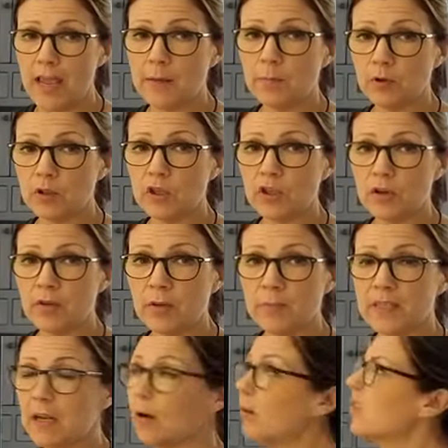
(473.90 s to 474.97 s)
able to do
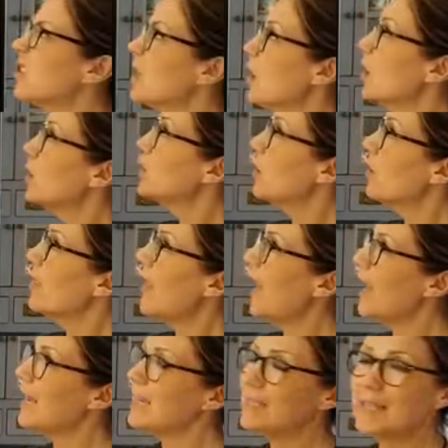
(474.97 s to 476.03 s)
themselves. So
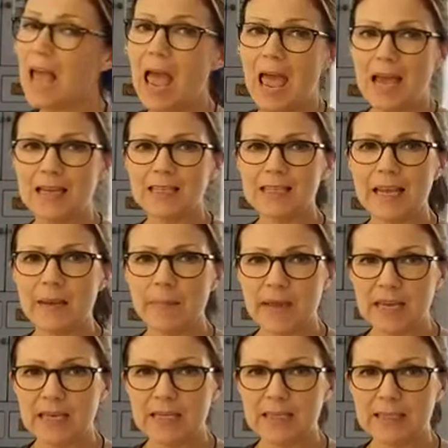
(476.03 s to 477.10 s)
that is
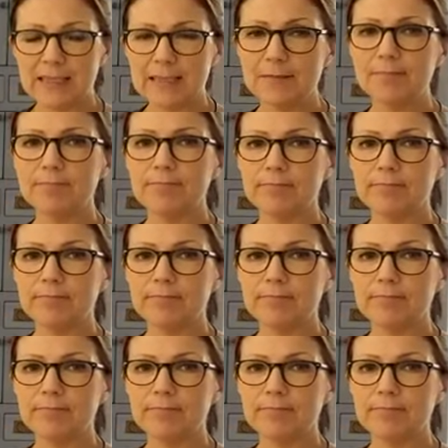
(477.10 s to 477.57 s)
SAPs.